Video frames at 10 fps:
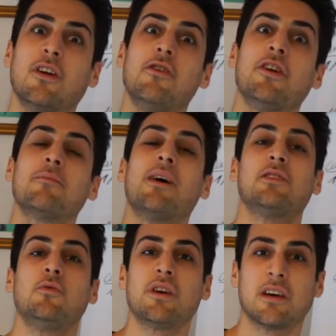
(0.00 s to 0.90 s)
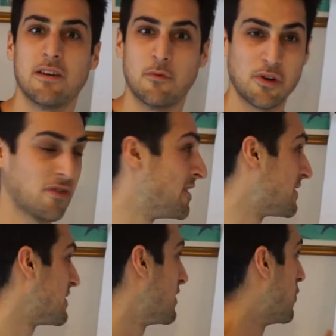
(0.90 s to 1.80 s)
learning by doing with
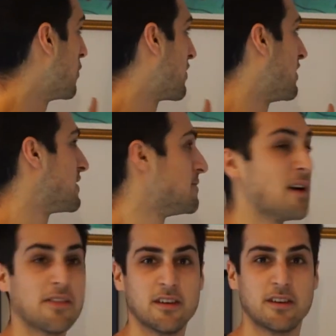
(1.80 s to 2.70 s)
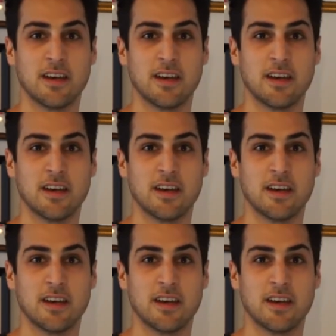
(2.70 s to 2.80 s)
this method,